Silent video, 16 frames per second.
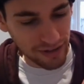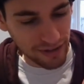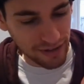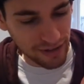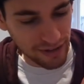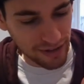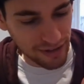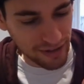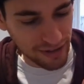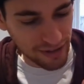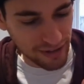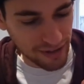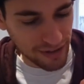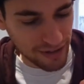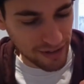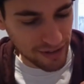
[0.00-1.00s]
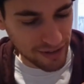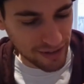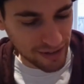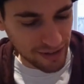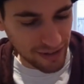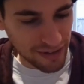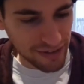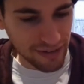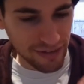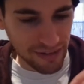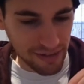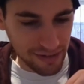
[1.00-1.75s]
(silence)